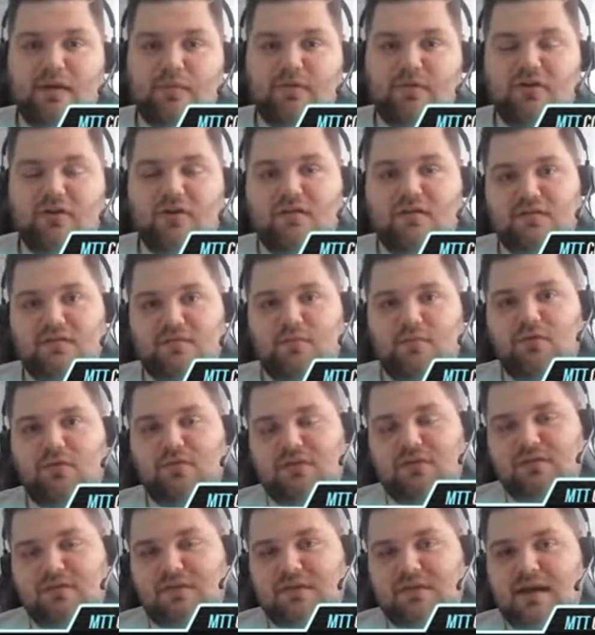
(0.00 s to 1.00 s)
Because
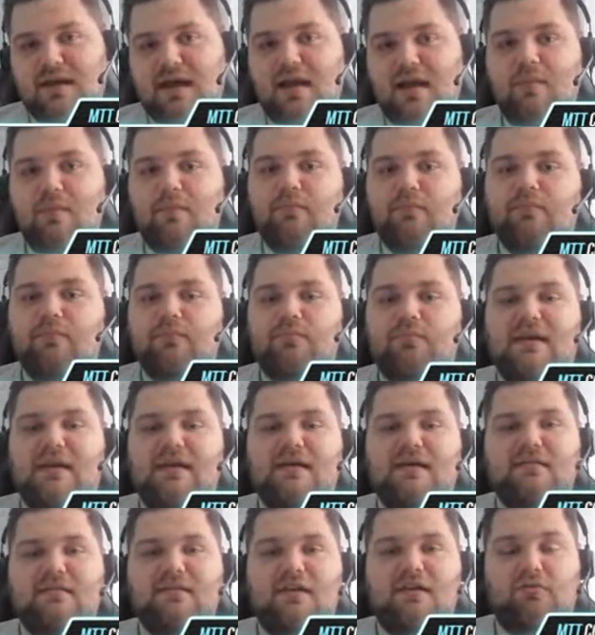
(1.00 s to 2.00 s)
most of the time,
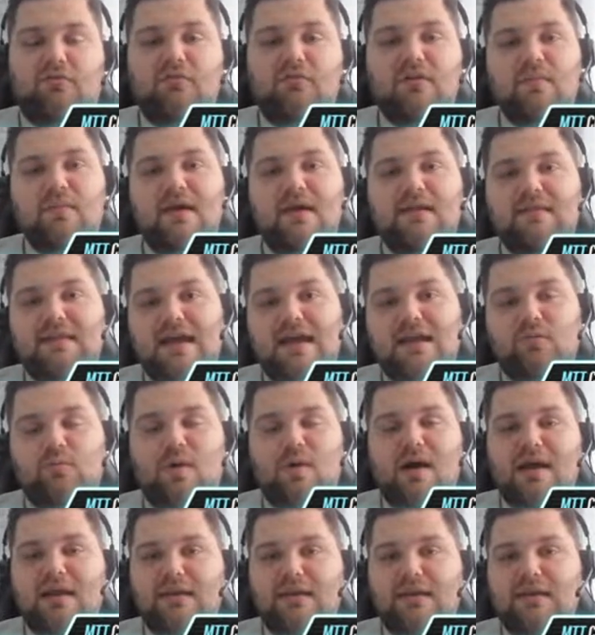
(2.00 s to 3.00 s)
players that 3-bet that
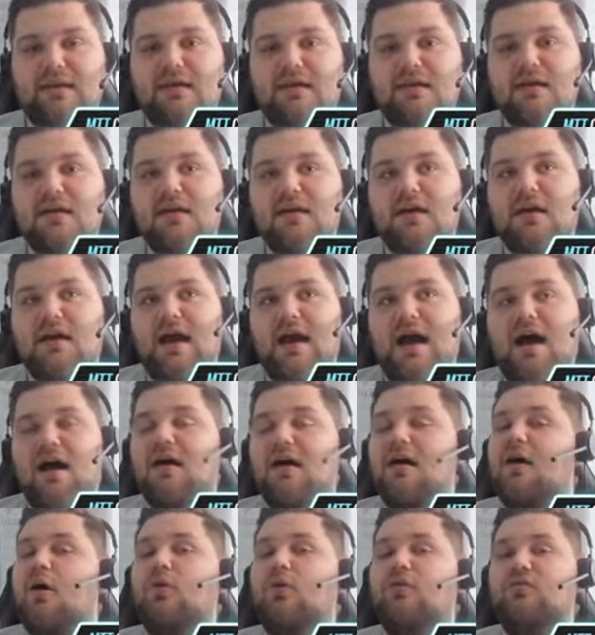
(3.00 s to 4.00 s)
widely are
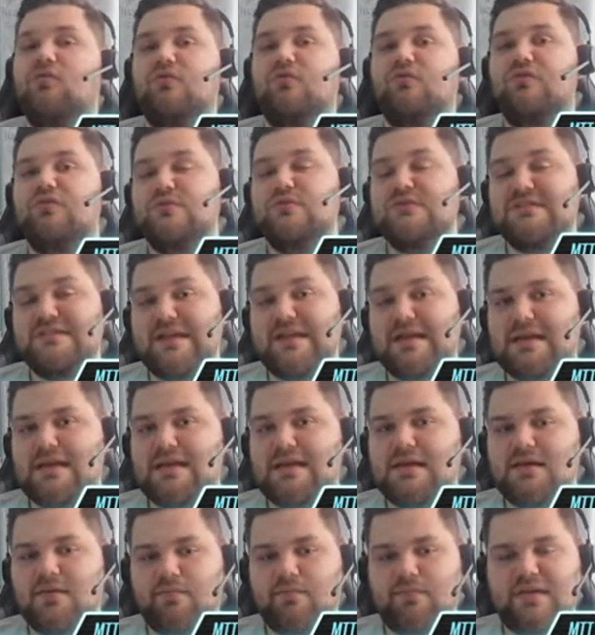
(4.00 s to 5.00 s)
also too
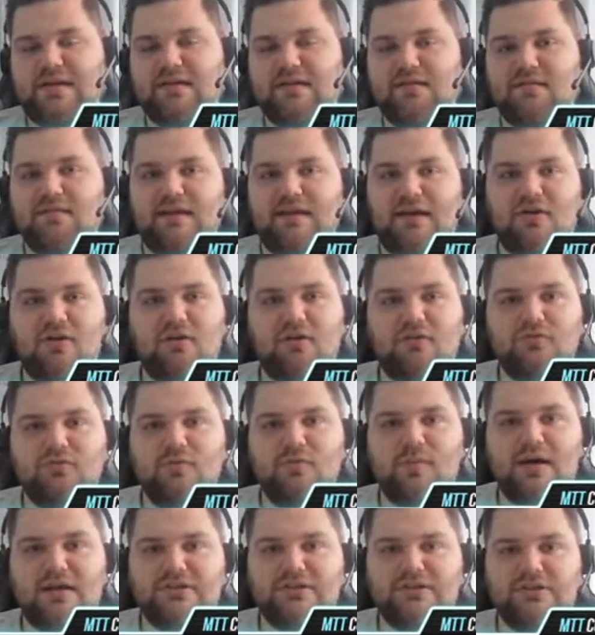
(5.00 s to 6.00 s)
sticky, means they call too
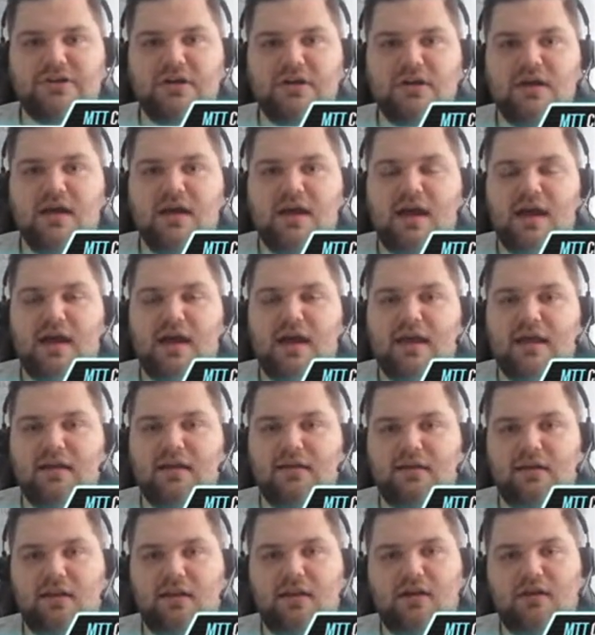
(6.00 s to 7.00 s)
much,
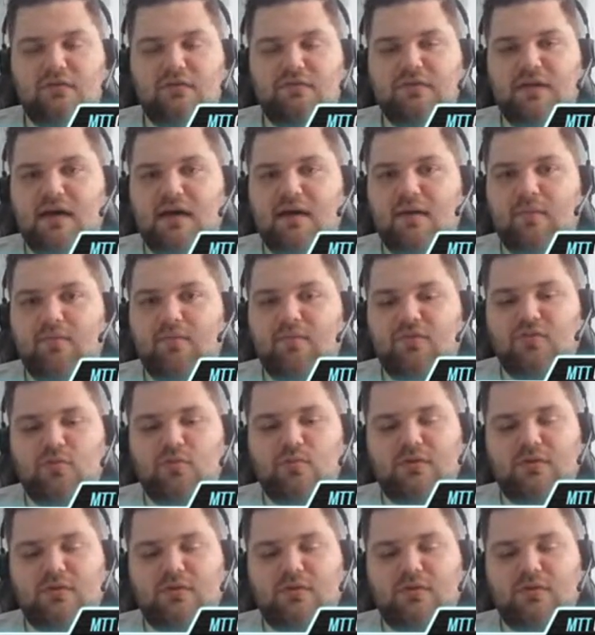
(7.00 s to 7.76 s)
and a lot of times you